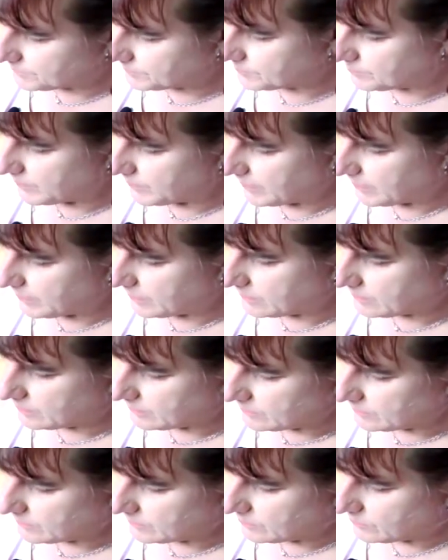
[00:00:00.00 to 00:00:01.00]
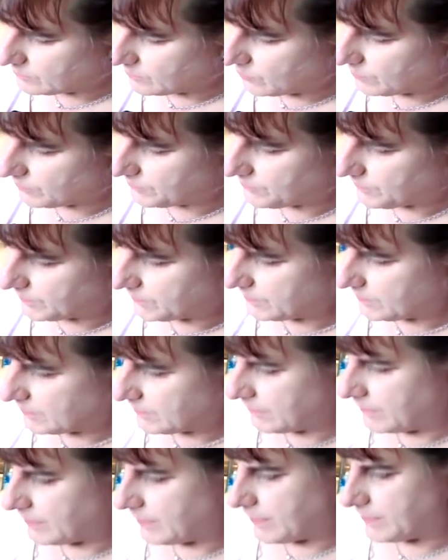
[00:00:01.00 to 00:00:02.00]
make it a little more
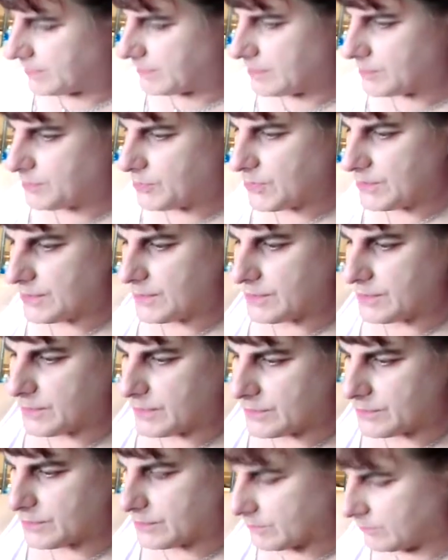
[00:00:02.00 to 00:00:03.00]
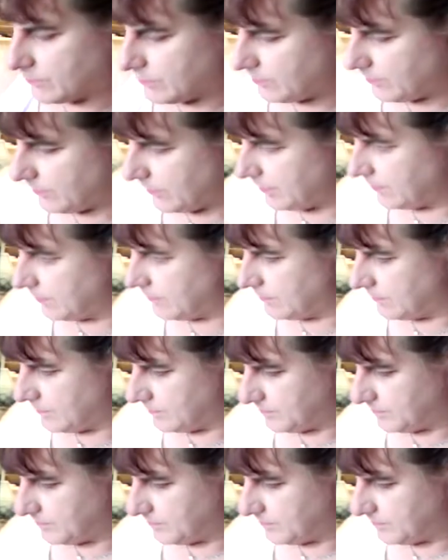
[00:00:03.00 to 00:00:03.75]
friendly. I did put the set screw in.